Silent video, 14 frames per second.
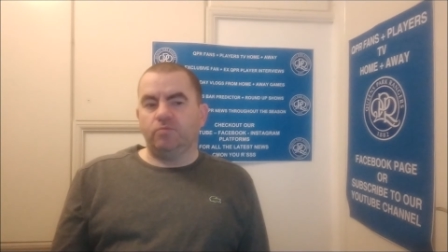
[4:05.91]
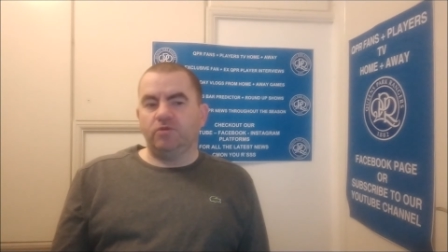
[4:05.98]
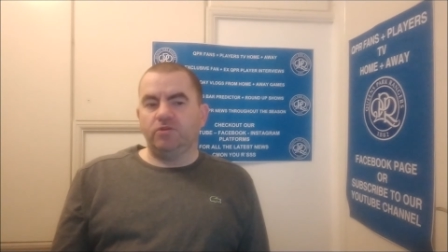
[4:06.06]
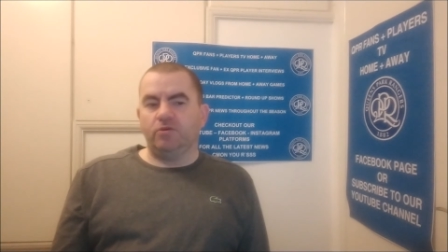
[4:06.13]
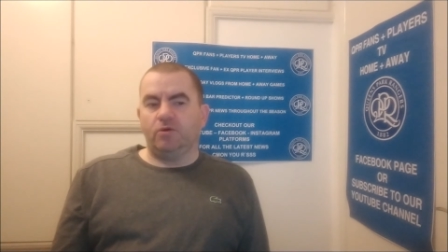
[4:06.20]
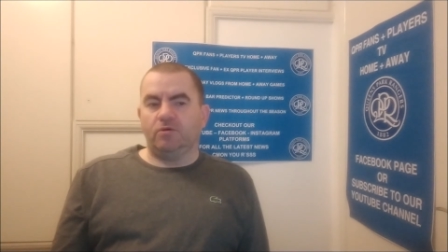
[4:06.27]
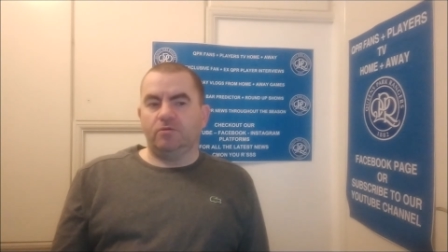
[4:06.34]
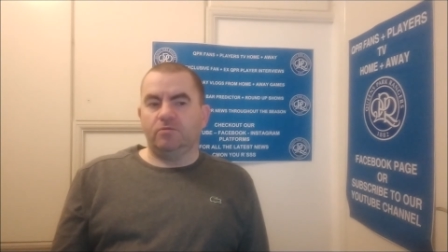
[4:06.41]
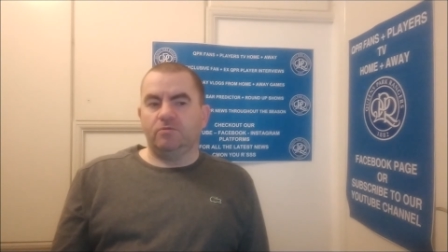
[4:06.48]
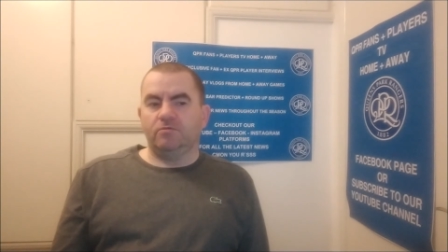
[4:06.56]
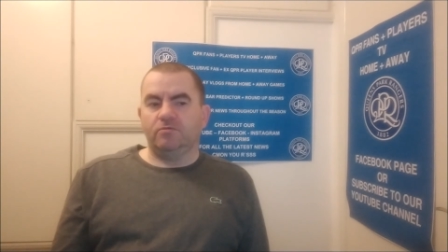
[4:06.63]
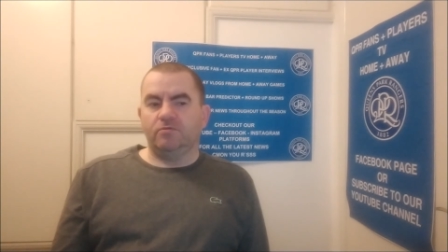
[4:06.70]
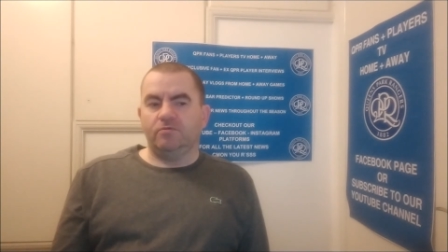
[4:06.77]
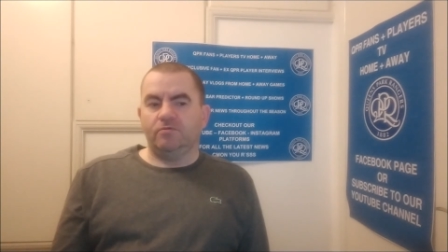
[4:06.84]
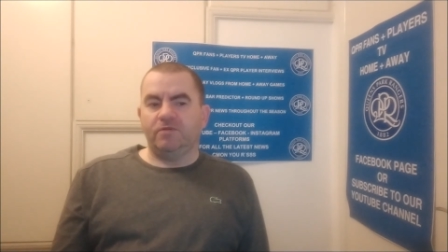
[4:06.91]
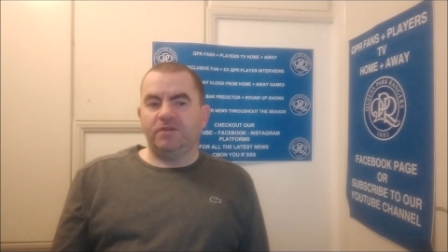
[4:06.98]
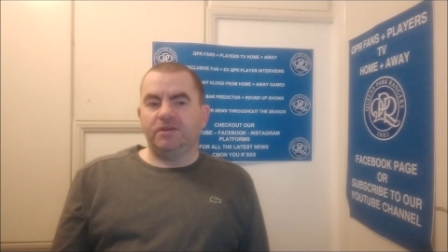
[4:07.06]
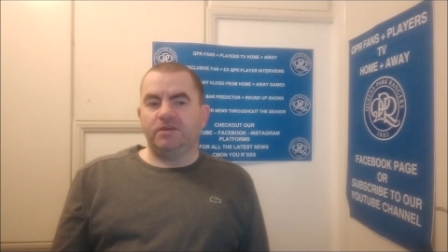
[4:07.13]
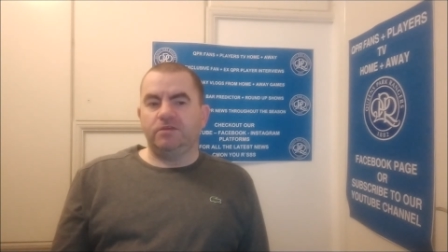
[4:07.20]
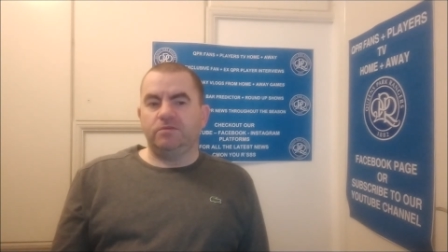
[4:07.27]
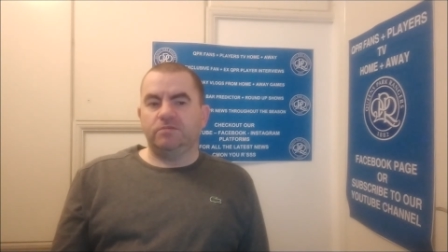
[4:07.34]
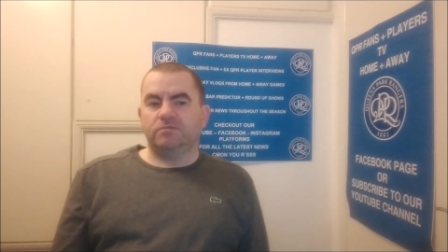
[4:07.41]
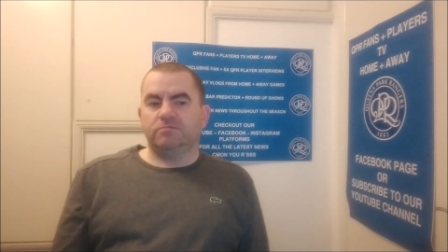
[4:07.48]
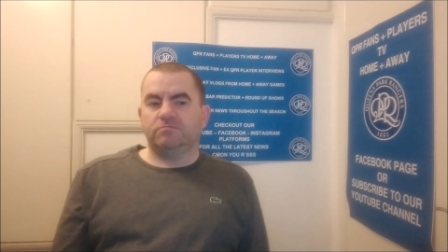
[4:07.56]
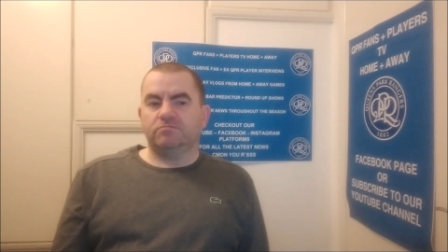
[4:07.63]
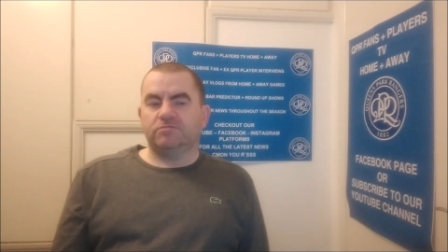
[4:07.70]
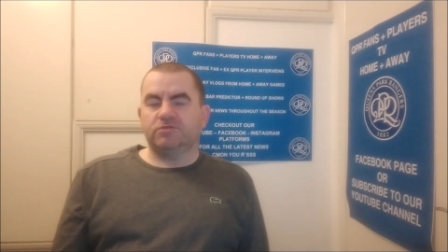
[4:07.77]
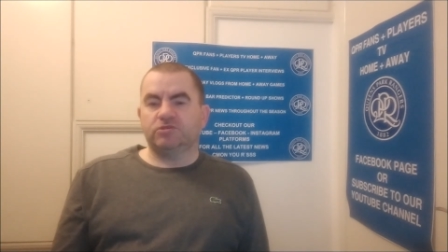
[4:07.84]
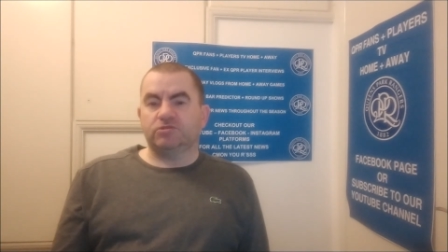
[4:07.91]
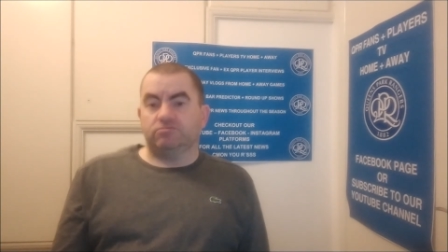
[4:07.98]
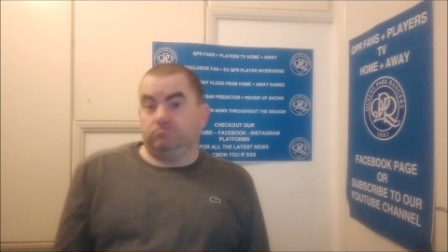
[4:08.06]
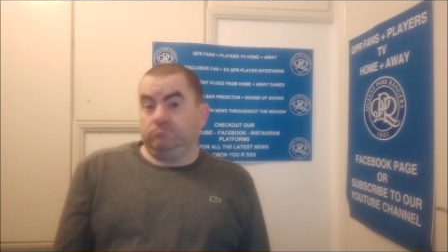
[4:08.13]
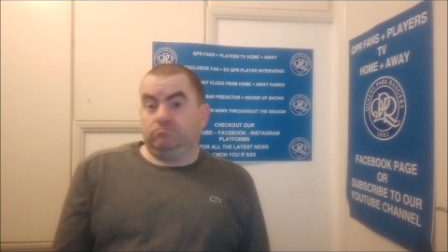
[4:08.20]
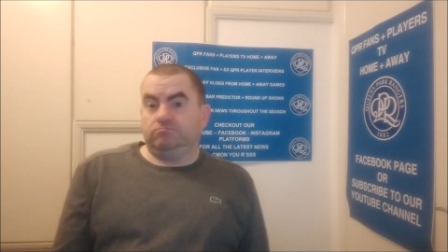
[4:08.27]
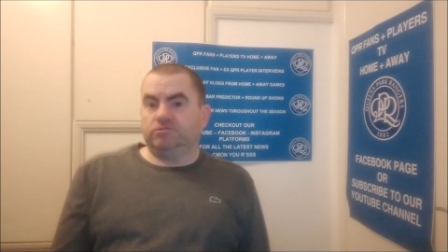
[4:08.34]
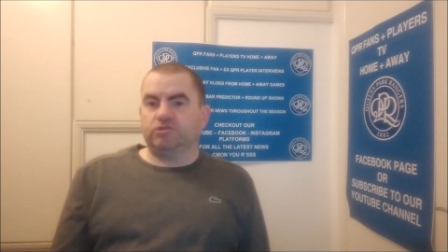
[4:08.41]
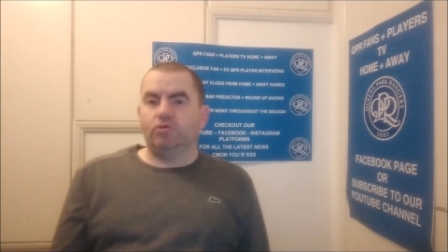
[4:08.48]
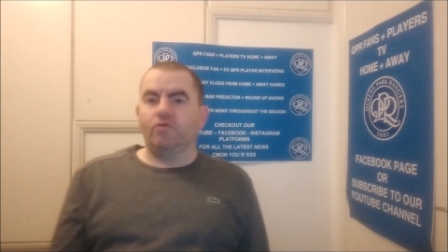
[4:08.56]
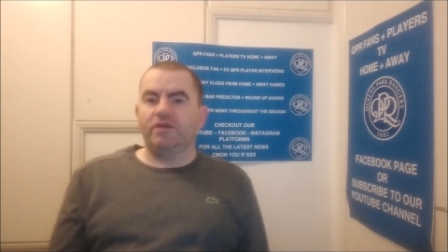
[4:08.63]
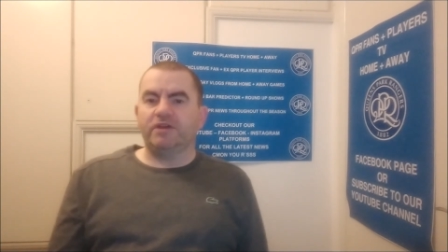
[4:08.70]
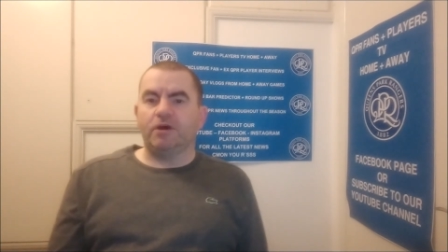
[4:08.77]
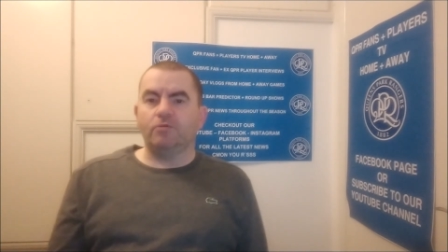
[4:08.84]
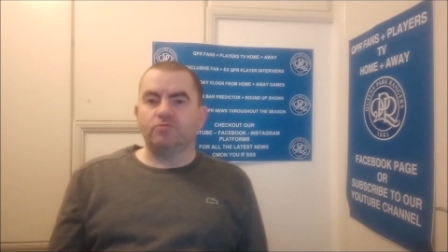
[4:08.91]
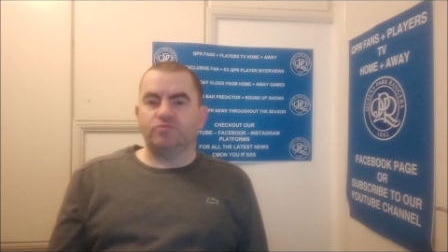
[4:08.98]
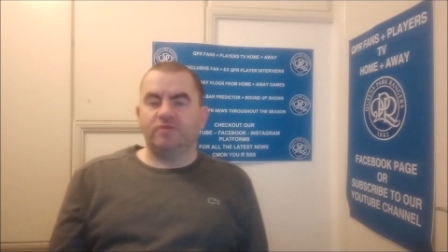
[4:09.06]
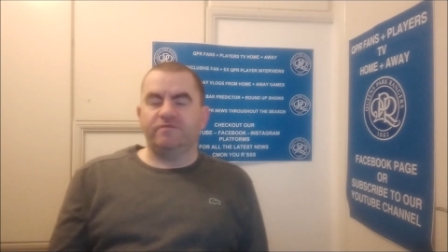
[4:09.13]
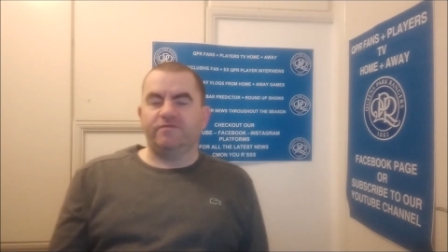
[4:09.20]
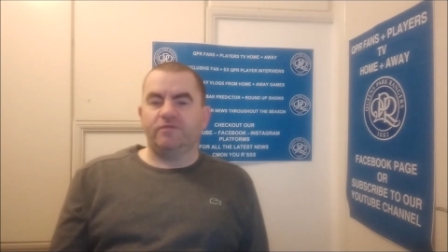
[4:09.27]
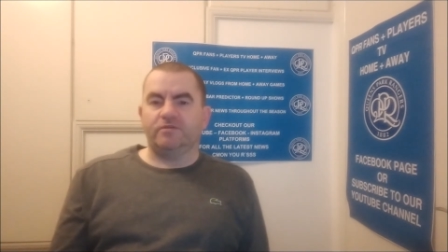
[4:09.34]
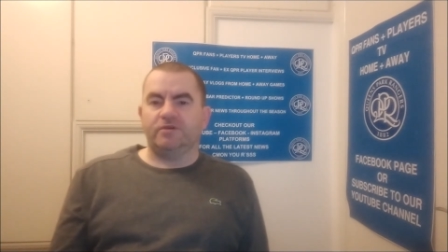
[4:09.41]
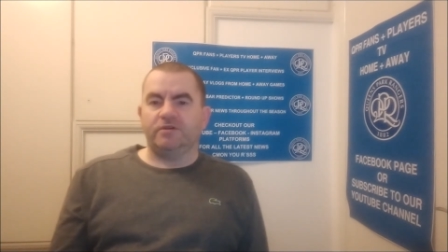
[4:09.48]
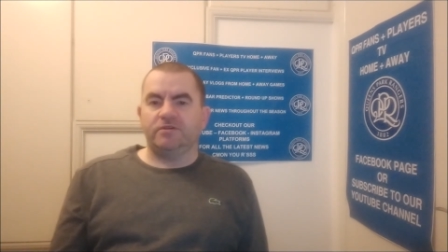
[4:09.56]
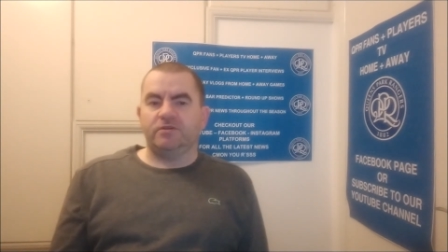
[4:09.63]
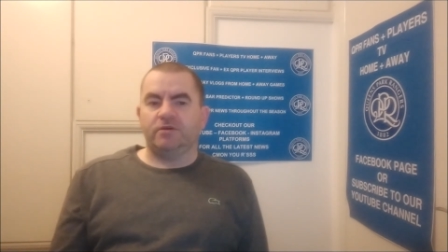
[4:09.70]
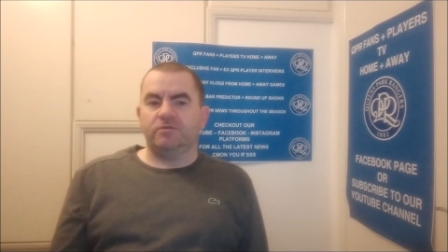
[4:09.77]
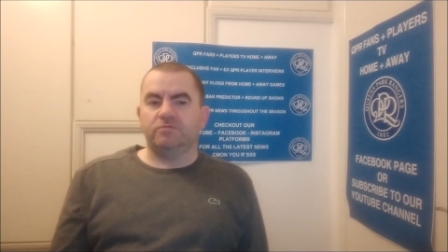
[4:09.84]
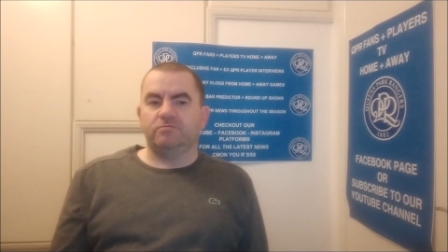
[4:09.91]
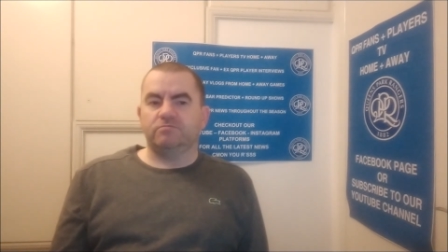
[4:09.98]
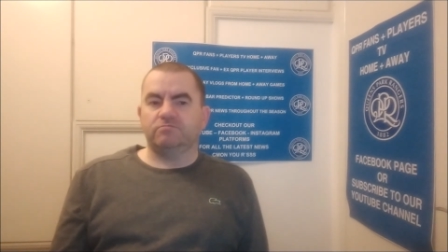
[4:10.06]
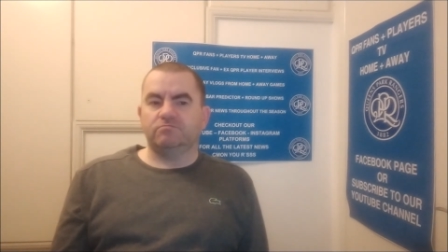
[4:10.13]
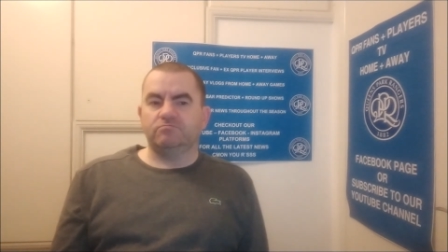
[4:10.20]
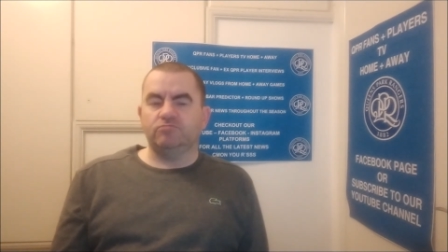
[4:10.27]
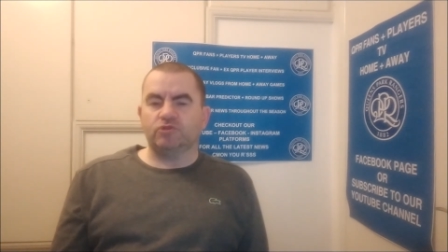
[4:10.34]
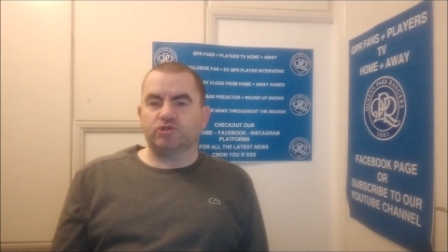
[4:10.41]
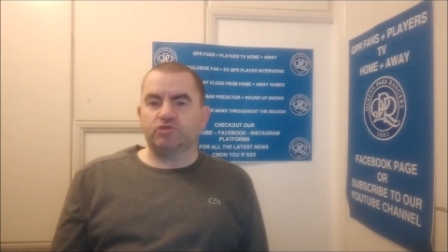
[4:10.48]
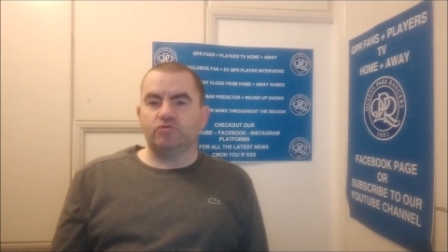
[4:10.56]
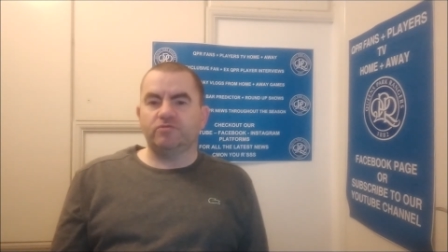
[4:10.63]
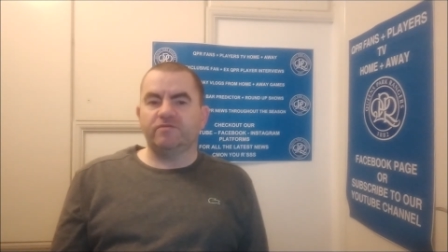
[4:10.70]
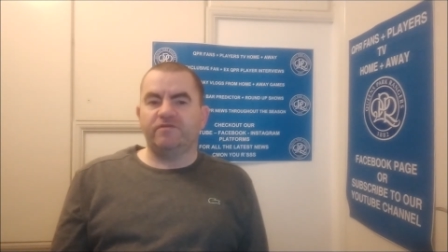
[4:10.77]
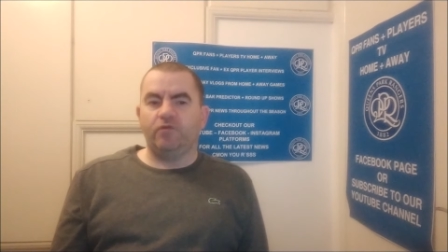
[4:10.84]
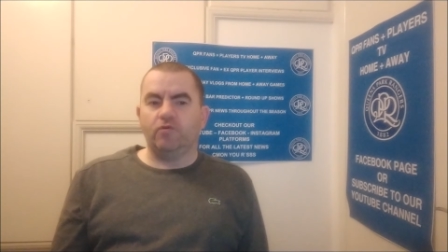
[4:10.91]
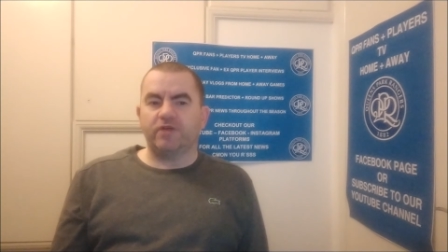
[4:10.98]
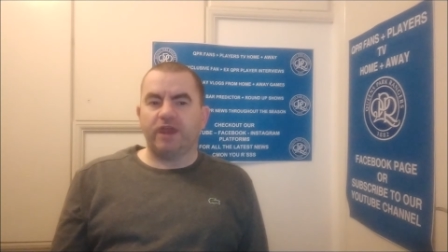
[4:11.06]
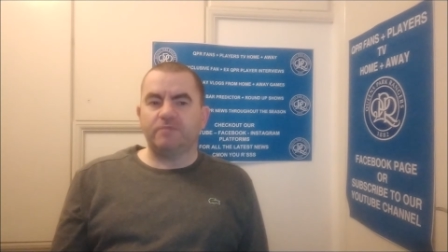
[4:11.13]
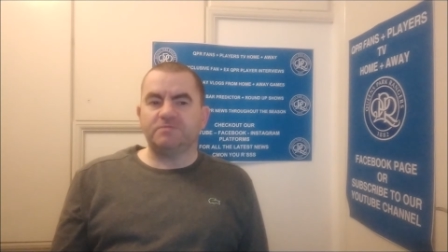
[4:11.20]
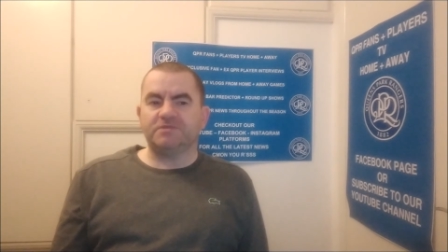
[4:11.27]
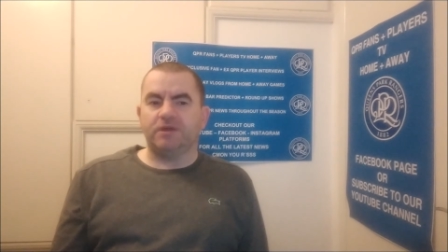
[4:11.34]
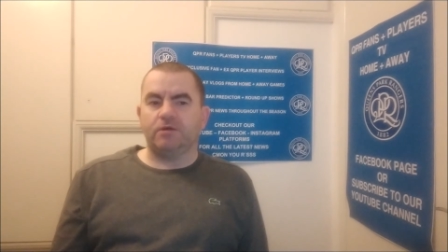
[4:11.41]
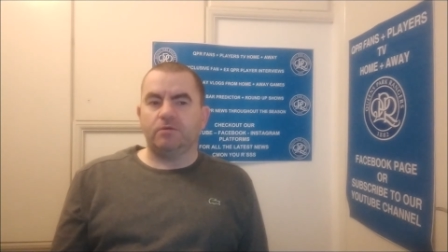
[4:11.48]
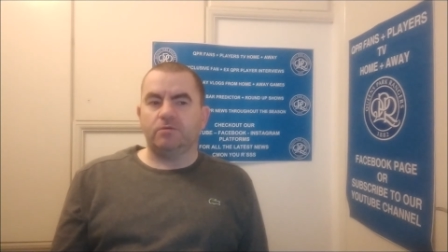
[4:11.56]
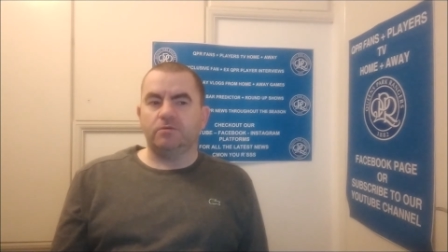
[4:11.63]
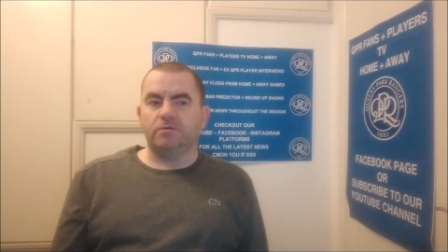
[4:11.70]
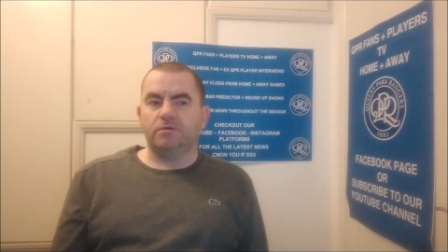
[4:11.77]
we're not really scoring goals. We've not scored in 4 games now.